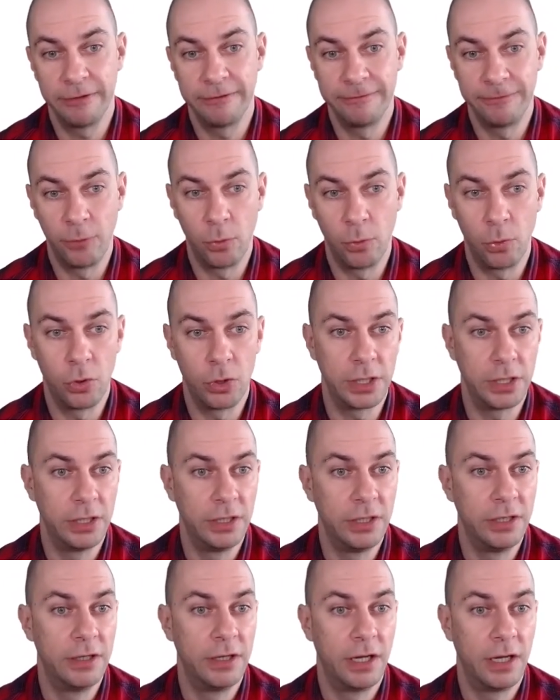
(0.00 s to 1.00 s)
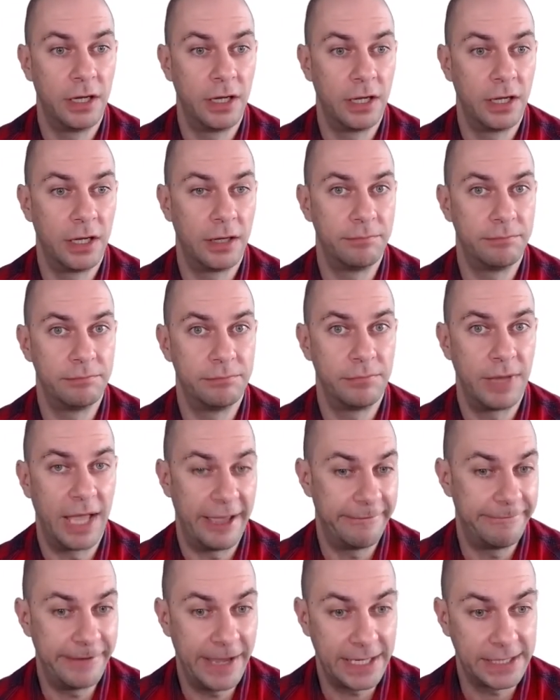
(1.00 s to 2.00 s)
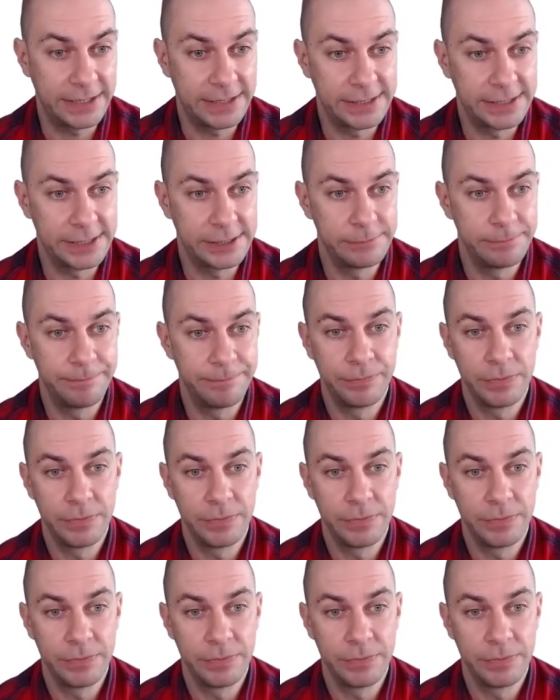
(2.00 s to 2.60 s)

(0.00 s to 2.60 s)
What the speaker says: for FX.